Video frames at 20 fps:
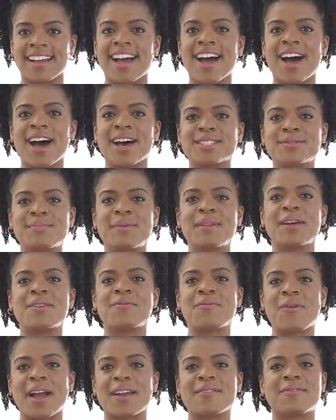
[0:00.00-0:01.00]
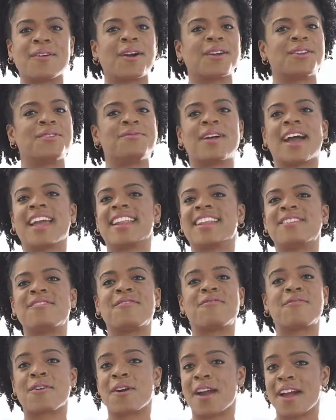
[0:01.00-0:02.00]
husband and wife are united
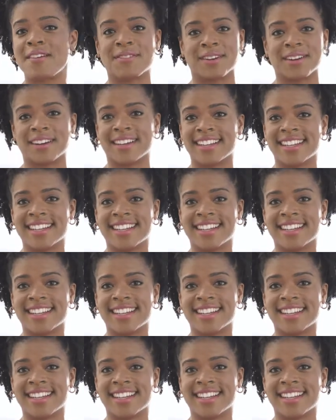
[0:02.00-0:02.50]
forever.